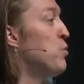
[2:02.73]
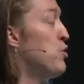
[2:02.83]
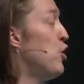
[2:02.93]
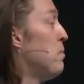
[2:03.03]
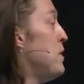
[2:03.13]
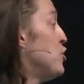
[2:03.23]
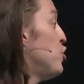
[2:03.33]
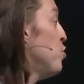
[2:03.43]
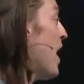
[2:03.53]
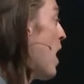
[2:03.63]
took me
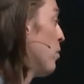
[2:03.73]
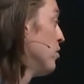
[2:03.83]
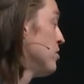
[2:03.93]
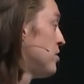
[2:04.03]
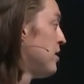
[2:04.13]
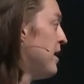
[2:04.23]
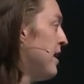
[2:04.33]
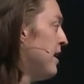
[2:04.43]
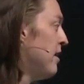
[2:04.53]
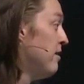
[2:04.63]
two hours.
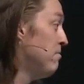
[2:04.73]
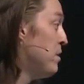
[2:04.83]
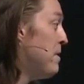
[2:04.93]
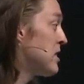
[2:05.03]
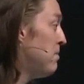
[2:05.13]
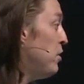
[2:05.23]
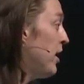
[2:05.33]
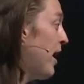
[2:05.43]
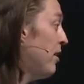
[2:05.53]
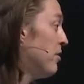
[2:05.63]
The best
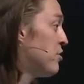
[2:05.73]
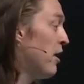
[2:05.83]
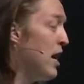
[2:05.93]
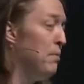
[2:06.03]
communicators are able